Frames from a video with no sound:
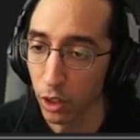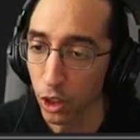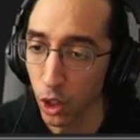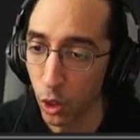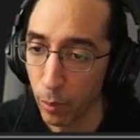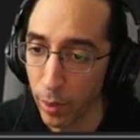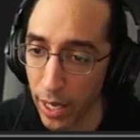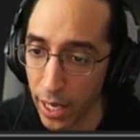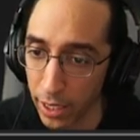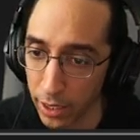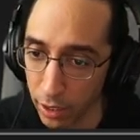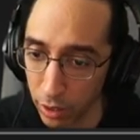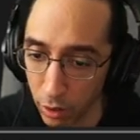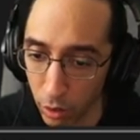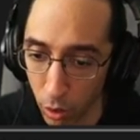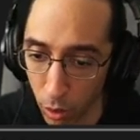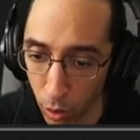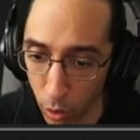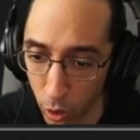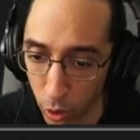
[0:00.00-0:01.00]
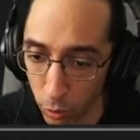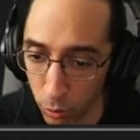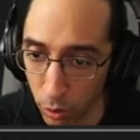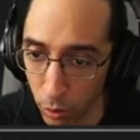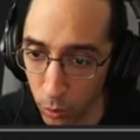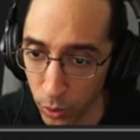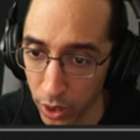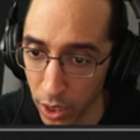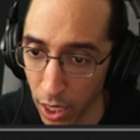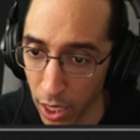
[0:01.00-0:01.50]
go back and hold
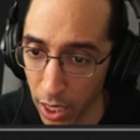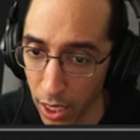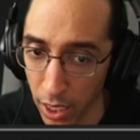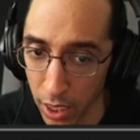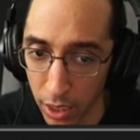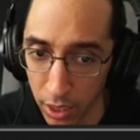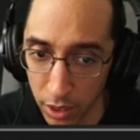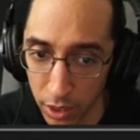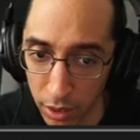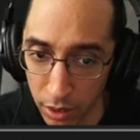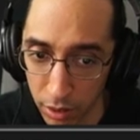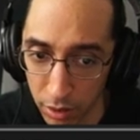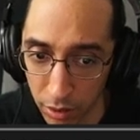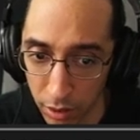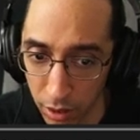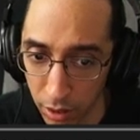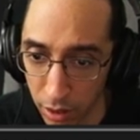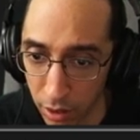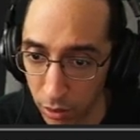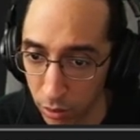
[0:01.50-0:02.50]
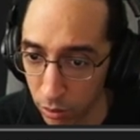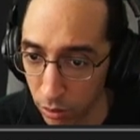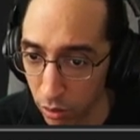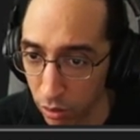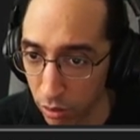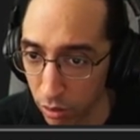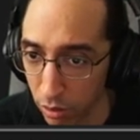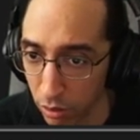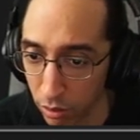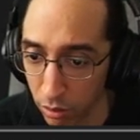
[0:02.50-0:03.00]
what we can, and, you know,
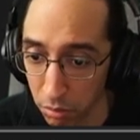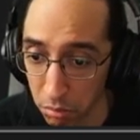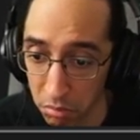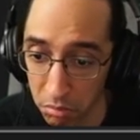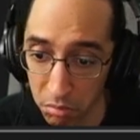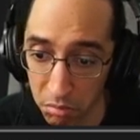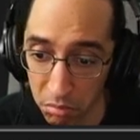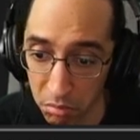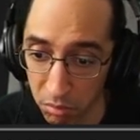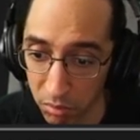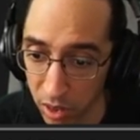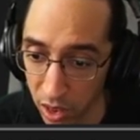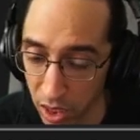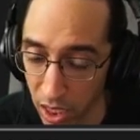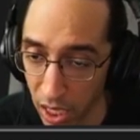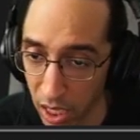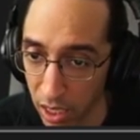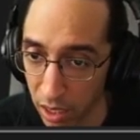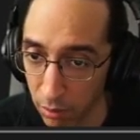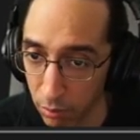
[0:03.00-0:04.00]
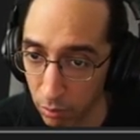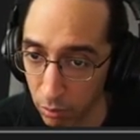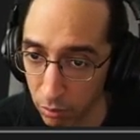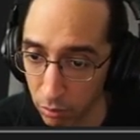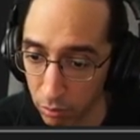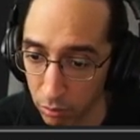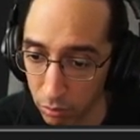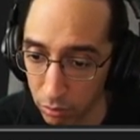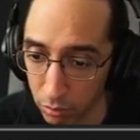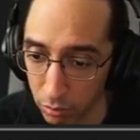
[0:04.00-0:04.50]
it's a game.
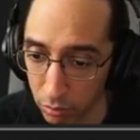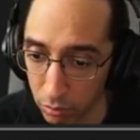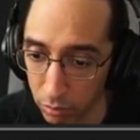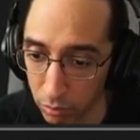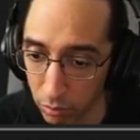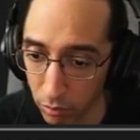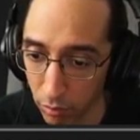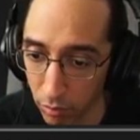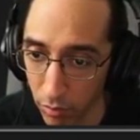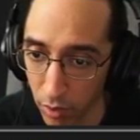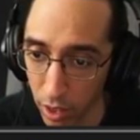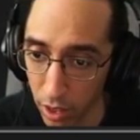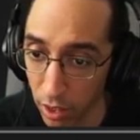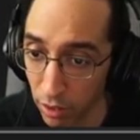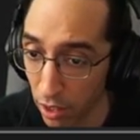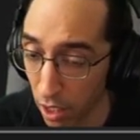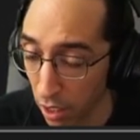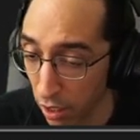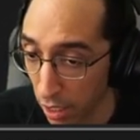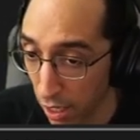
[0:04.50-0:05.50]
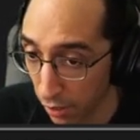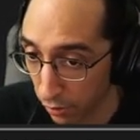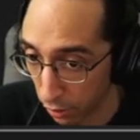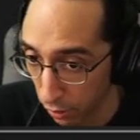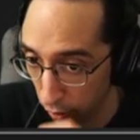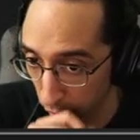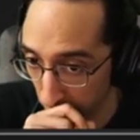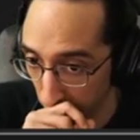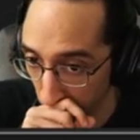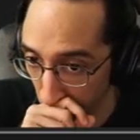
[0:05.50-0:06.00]
He decided not to
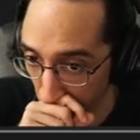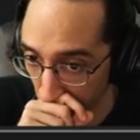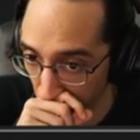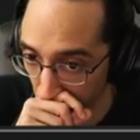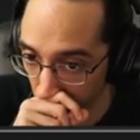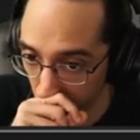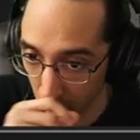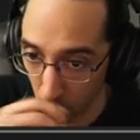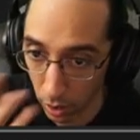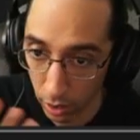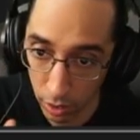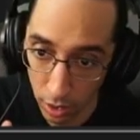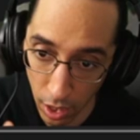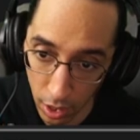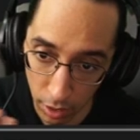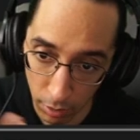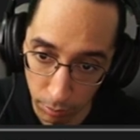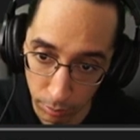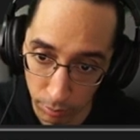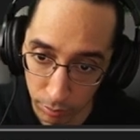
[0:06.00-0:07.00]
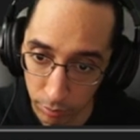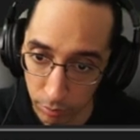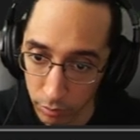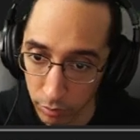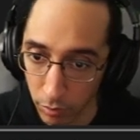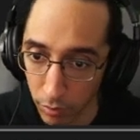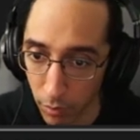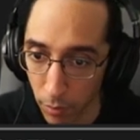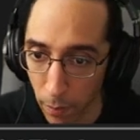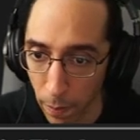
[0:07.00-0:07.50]
do that, though, so I cut him.
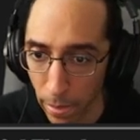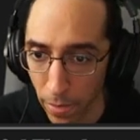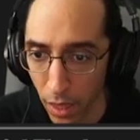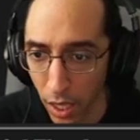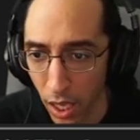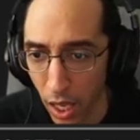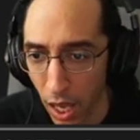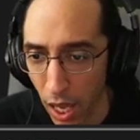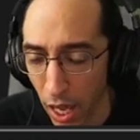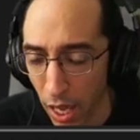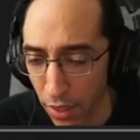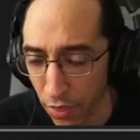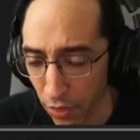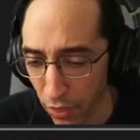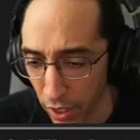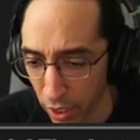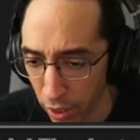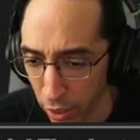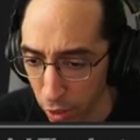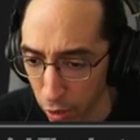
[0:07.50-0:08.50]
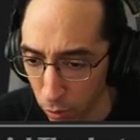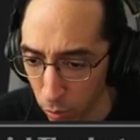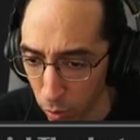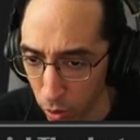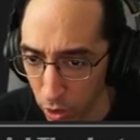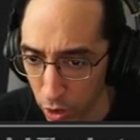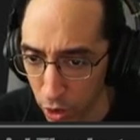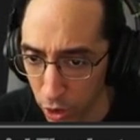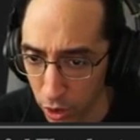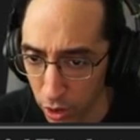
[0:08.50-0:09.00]
I think he
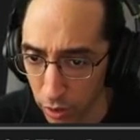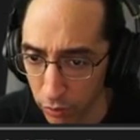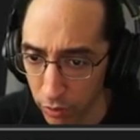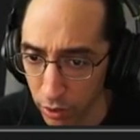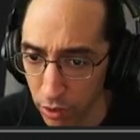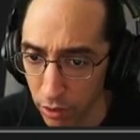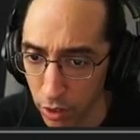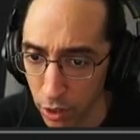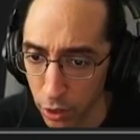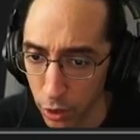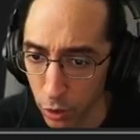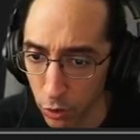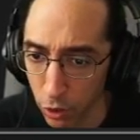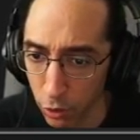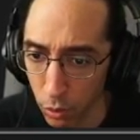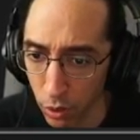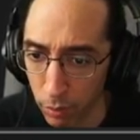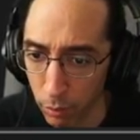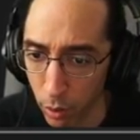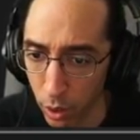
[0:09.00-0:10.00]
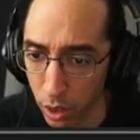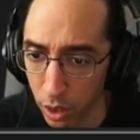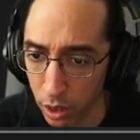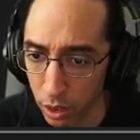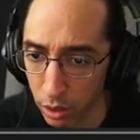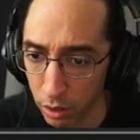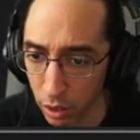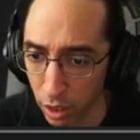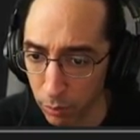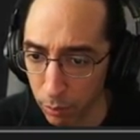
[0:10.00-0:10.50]
really should have continued this one more.
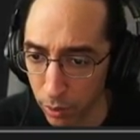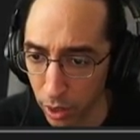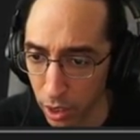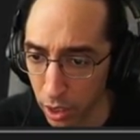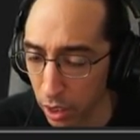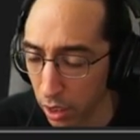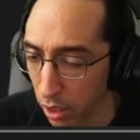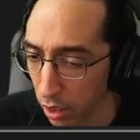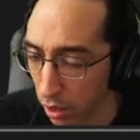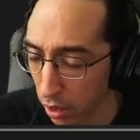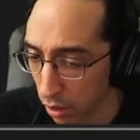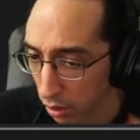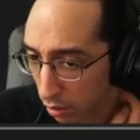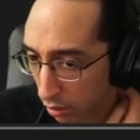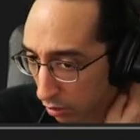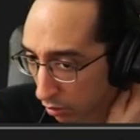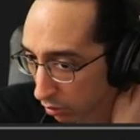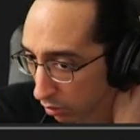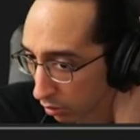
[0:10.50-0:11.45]
Like, play here,